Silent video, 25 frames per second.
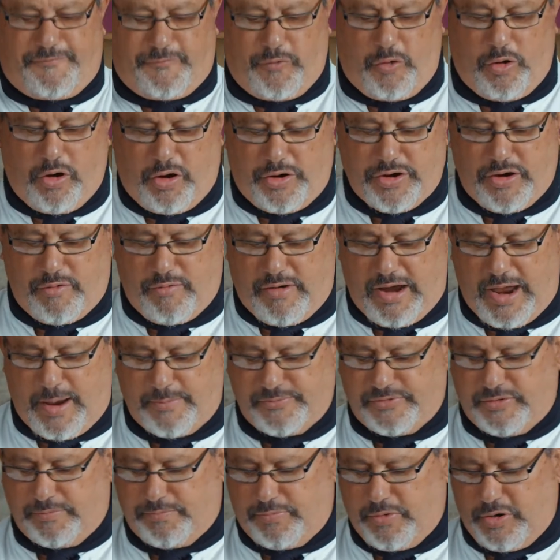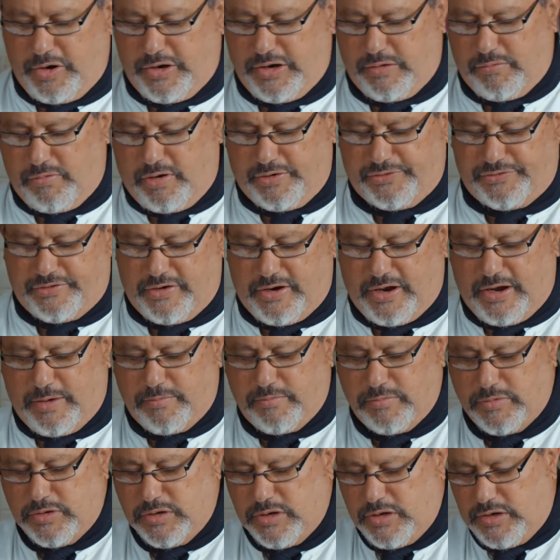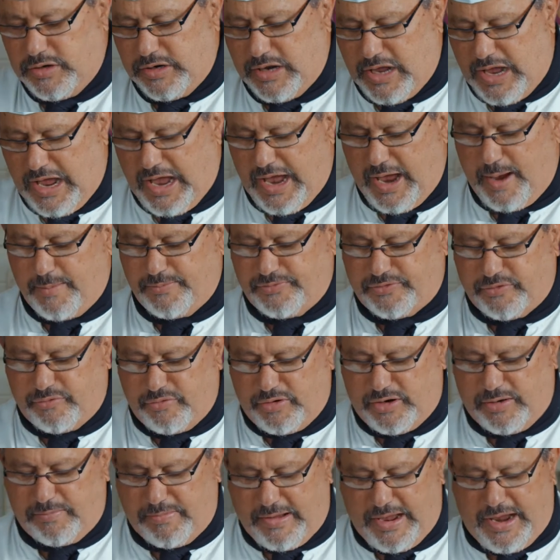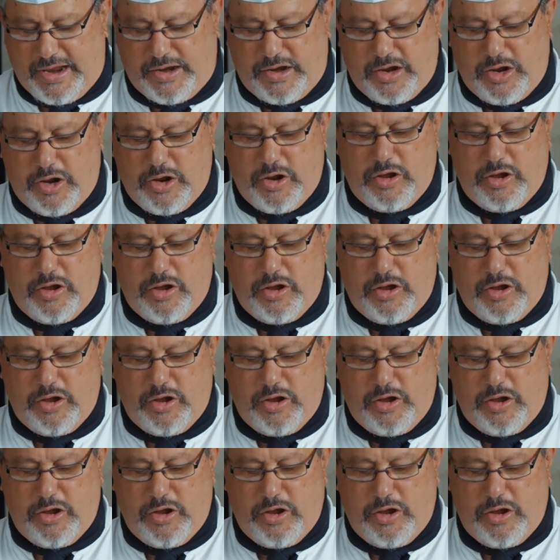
fall on your arms, you burn your what's name, your arms are really bad.